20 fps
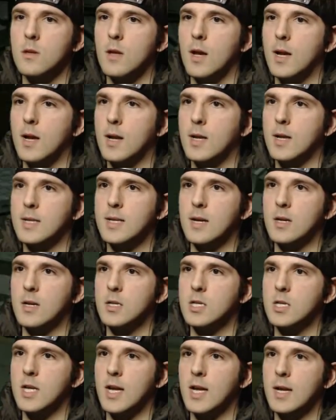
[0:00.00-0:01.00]
I knocked down
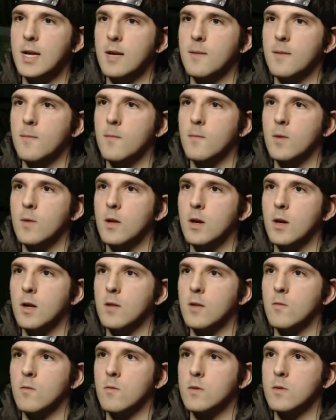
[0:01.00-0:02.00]
a chair. We got
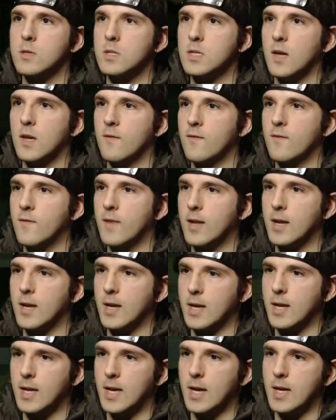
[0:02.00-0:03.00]
something,
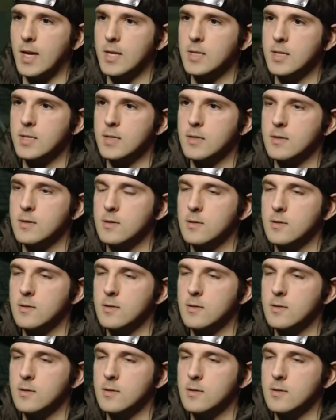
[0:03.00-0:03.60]
I guess.